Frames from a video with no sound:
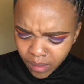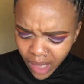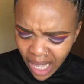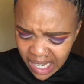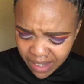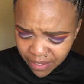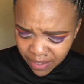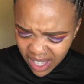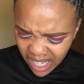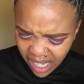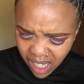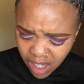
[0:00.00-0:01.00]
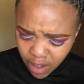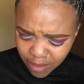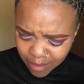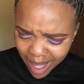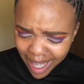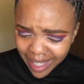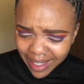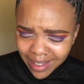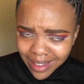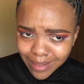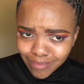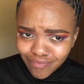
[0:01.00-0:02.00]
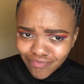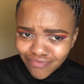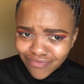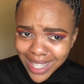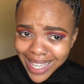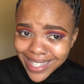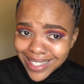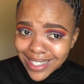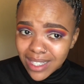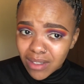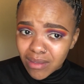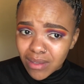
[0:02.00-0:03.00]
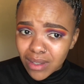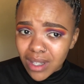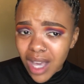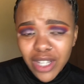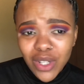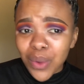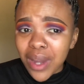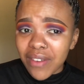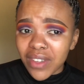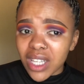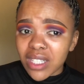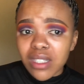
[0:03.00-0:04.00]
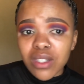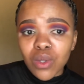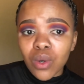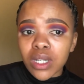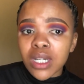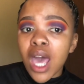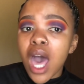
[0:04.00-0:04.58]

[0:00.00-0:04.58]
And if any of my exes, I don't have exes, God,